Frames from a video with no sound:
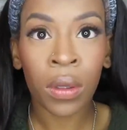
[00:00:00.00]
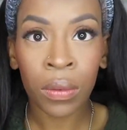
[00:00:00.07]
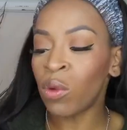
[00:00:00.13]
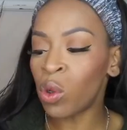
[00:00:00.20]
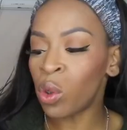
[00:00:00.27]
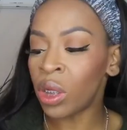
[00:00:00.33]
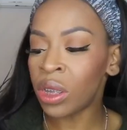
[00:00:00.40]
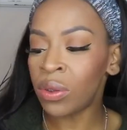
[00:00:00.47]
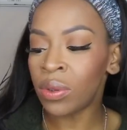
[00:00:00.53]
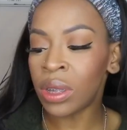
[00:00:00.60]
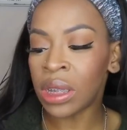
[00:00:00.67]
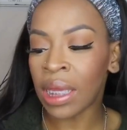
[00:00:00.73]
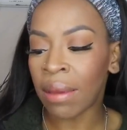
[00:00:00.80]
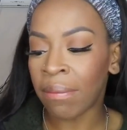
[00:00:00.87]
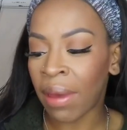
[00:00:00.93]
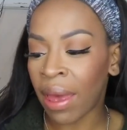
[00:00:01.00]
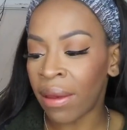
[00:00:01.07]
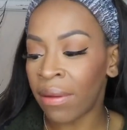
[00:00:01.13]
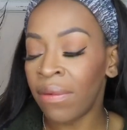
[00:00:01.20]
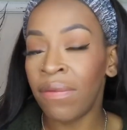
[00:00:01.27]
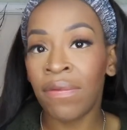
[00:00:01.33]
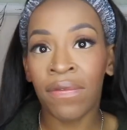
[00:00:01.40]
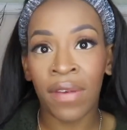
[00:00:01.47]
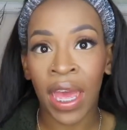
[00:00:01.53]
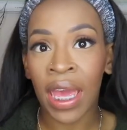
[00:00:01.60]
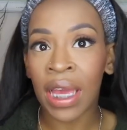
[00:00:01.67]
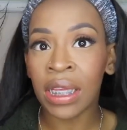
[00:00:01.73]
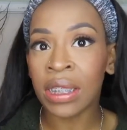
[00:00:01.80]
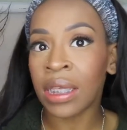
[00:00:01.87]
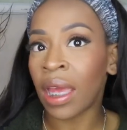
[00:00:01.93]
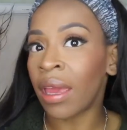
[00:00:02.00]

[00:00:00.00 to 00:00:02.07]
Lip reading: I'm going to set my face.